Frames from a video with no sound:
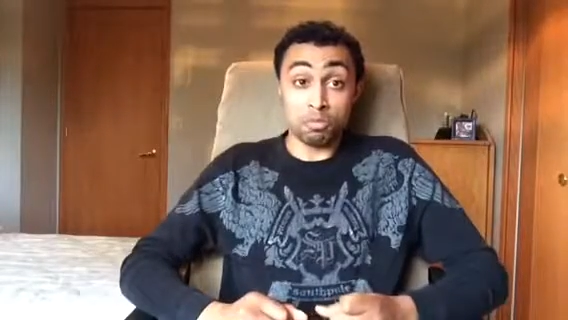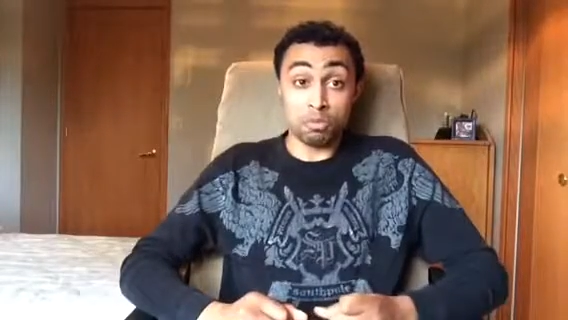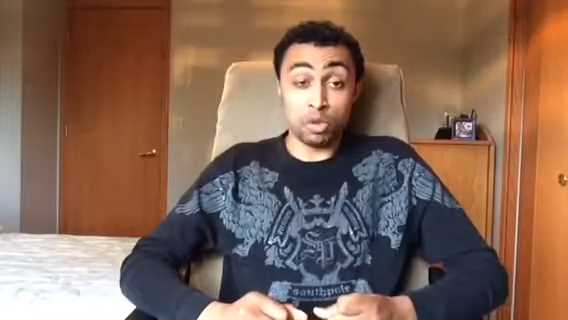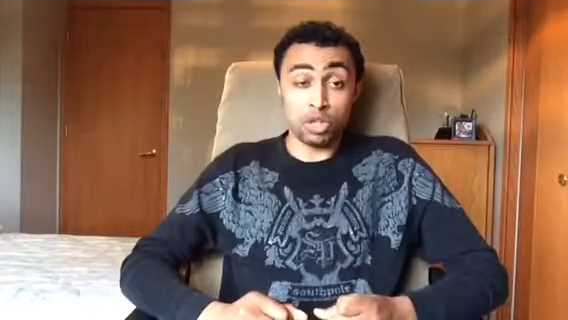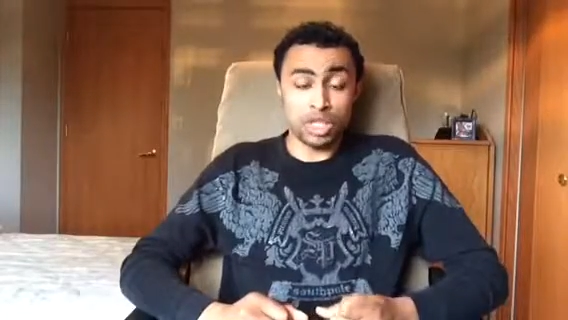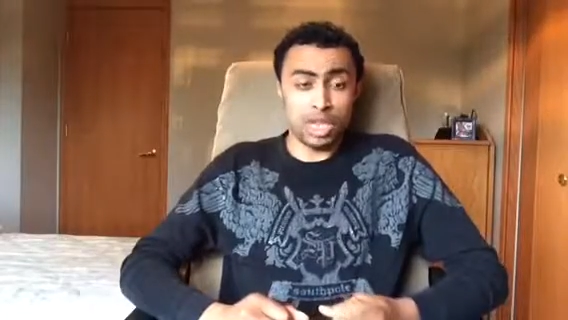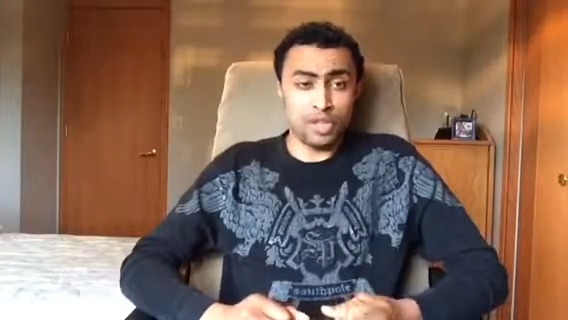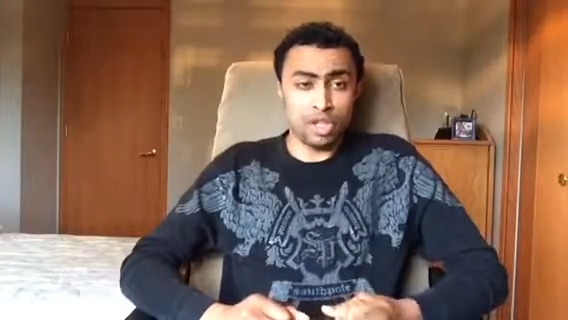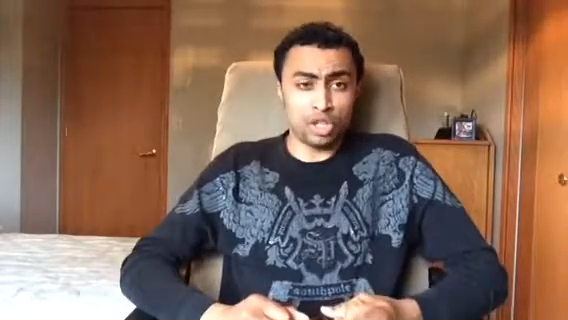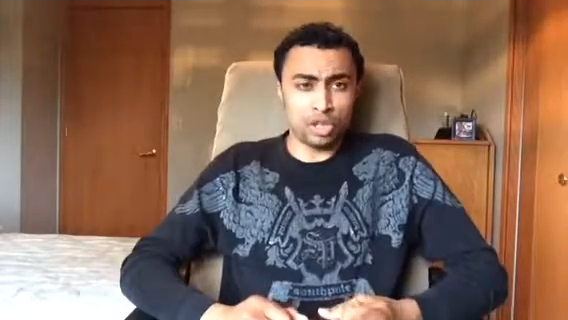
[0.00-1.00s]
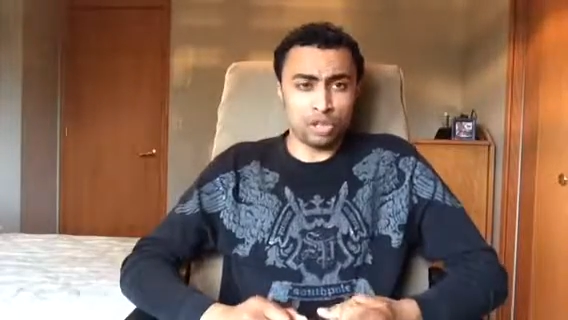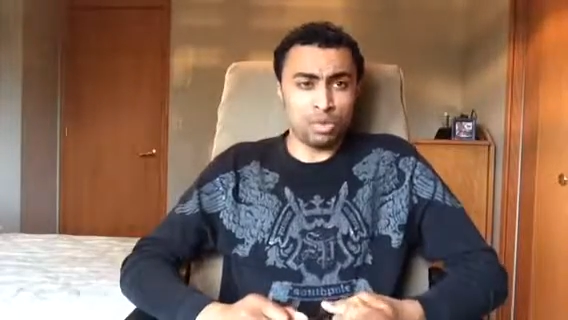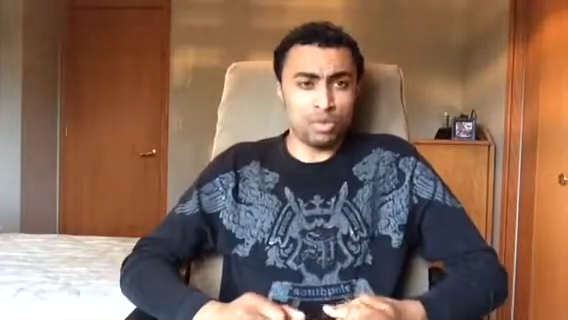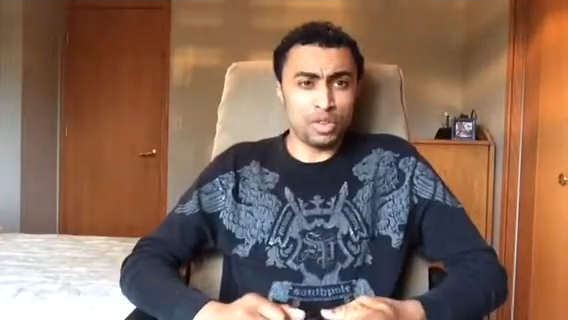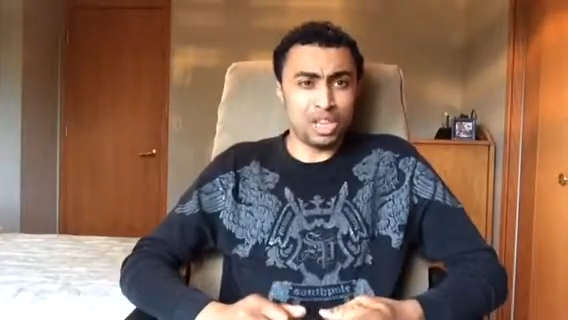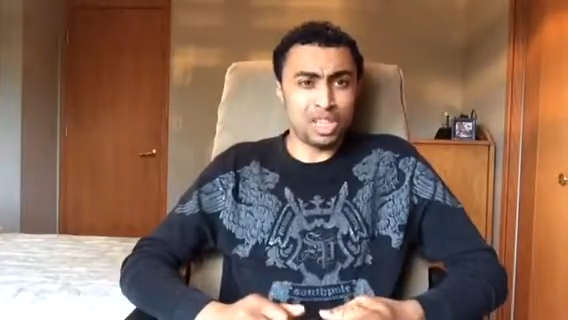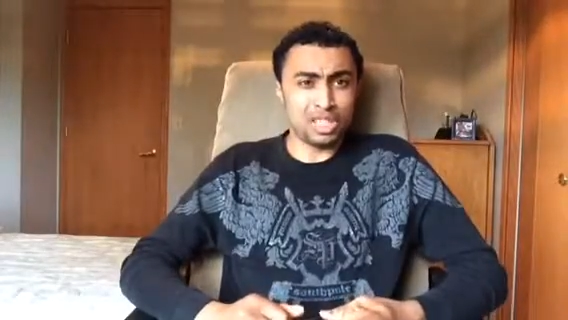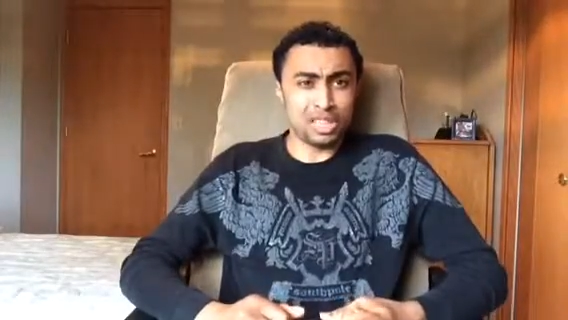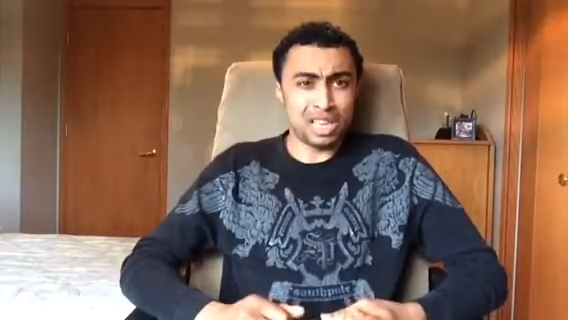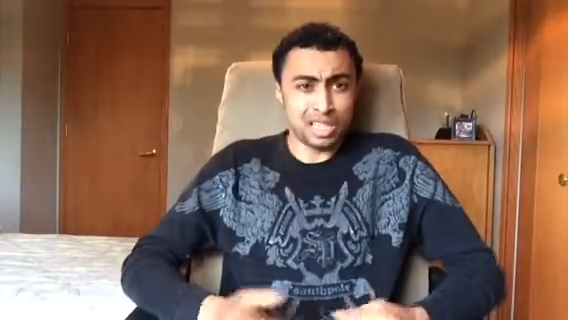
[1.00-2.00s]
Mostly TV shows,
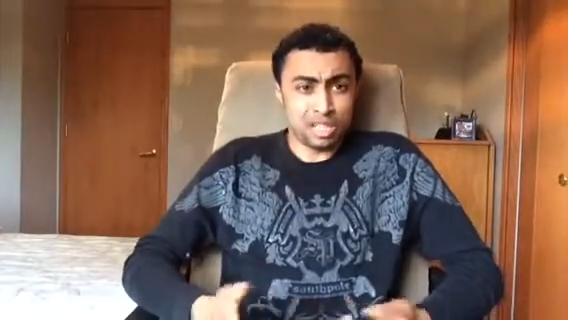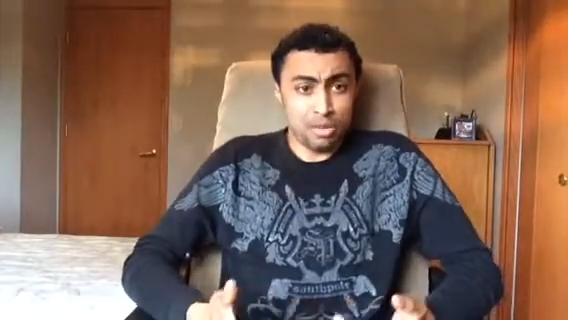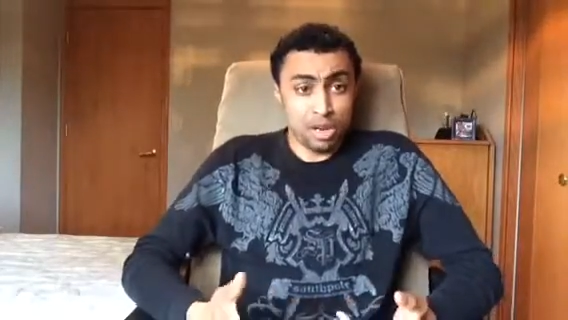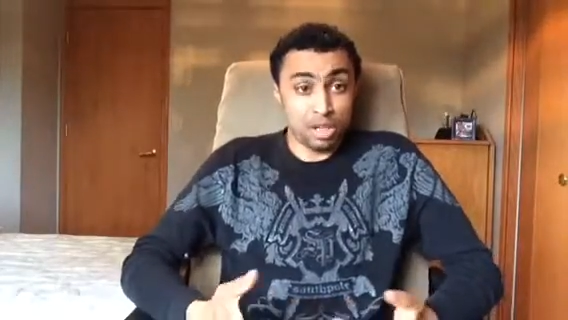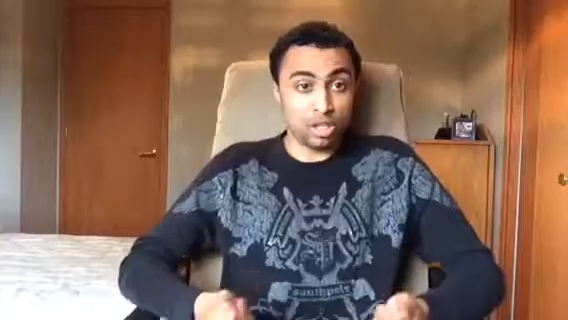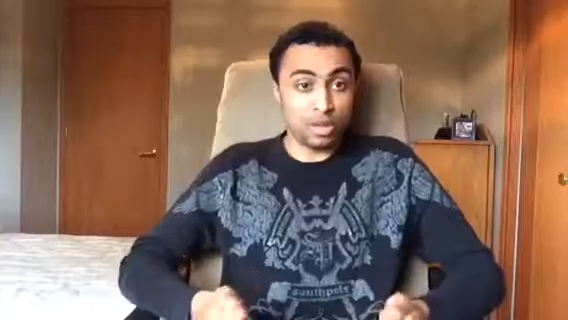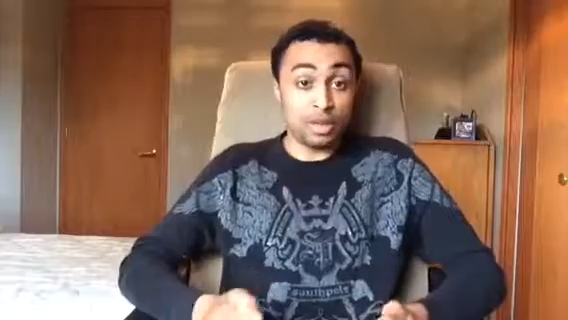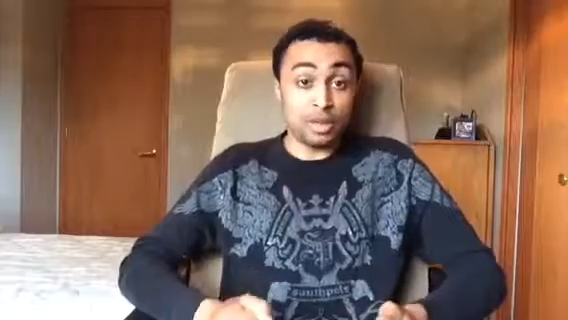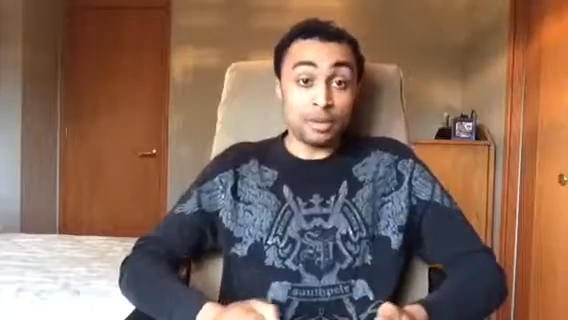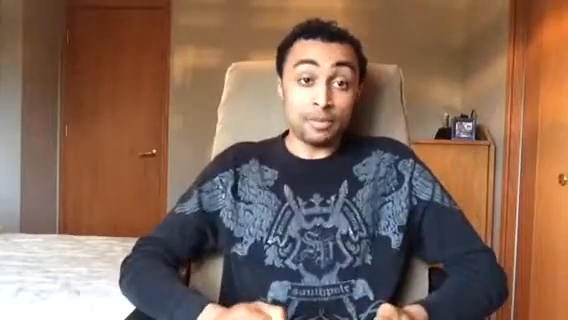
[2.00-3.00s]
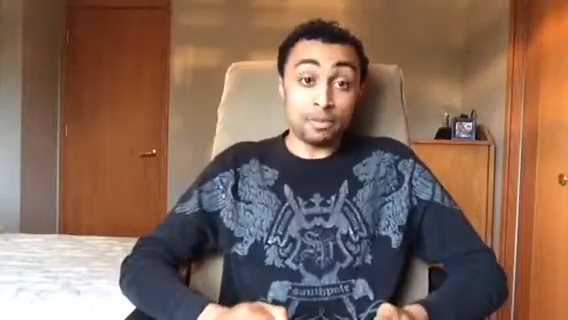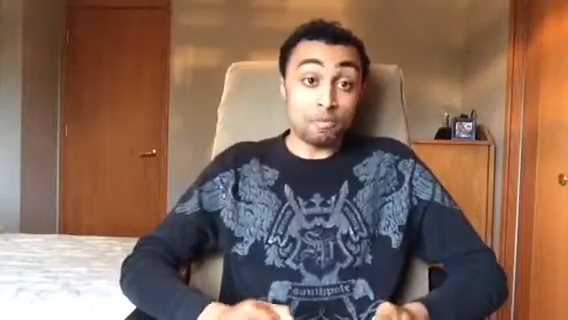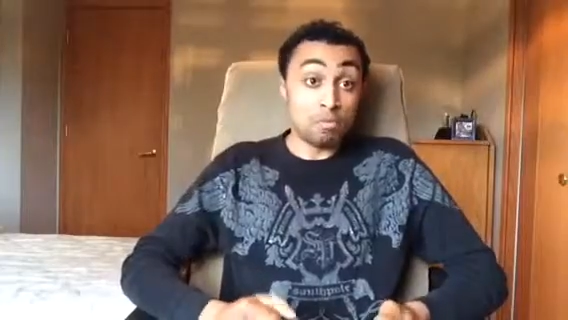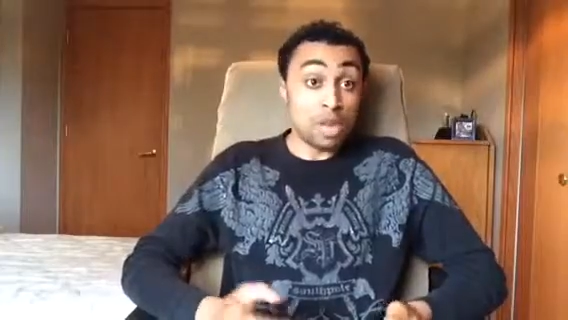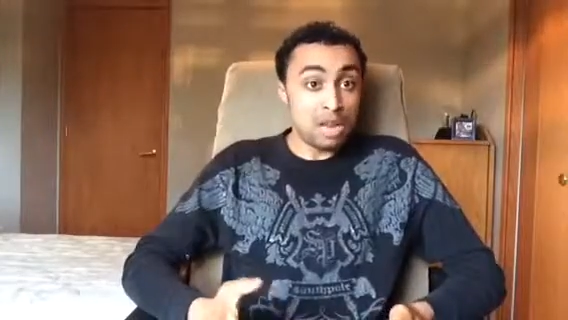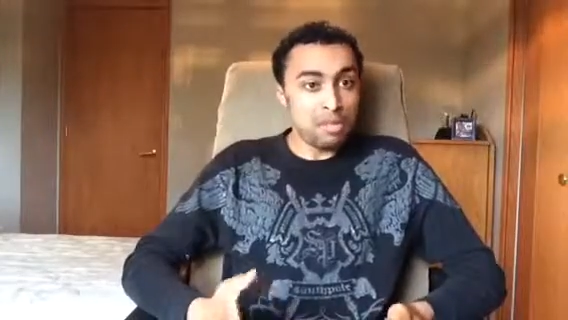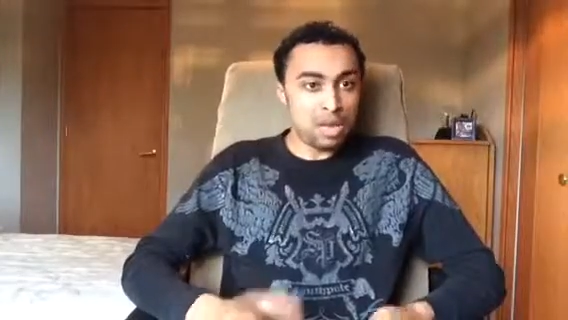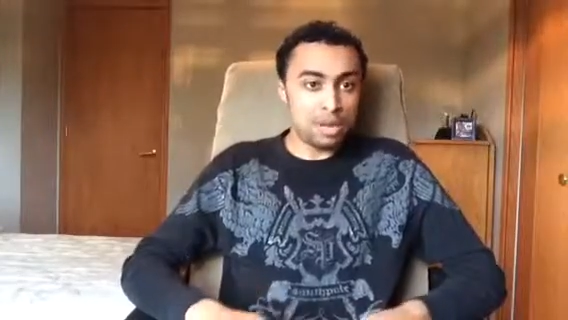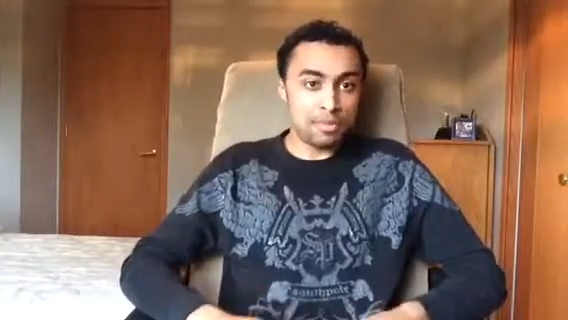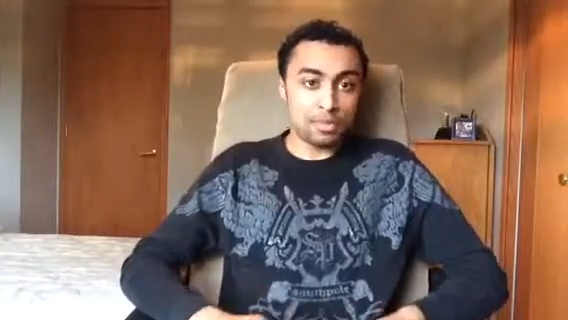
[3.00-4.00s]
movies, not so much.
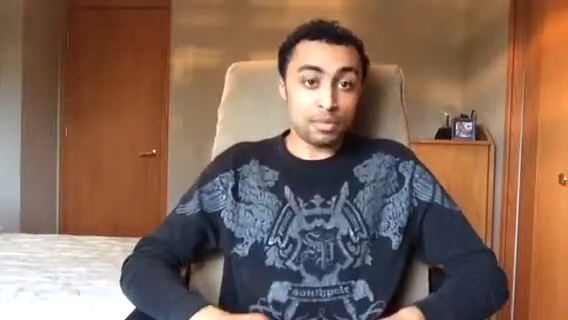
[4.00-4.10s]
Maybe.